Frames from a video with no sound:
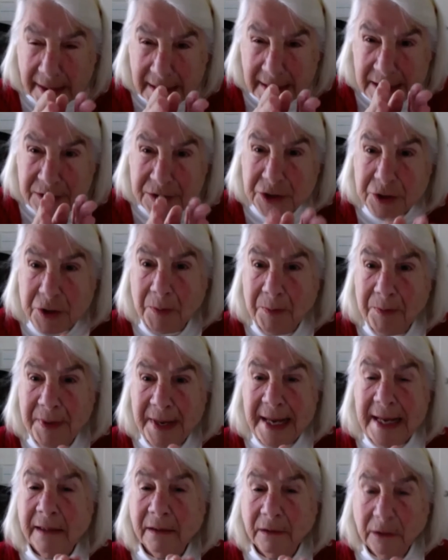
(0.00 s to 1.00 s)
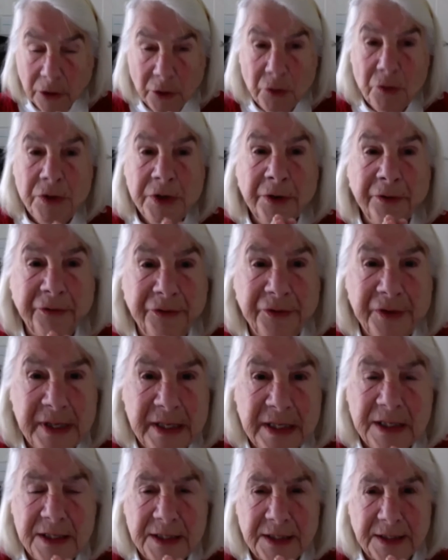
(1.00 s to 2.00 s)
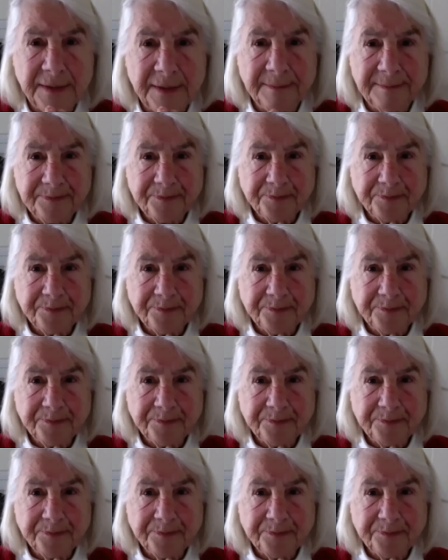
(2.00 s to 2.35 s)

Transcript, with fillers: Easter being a lunar feast,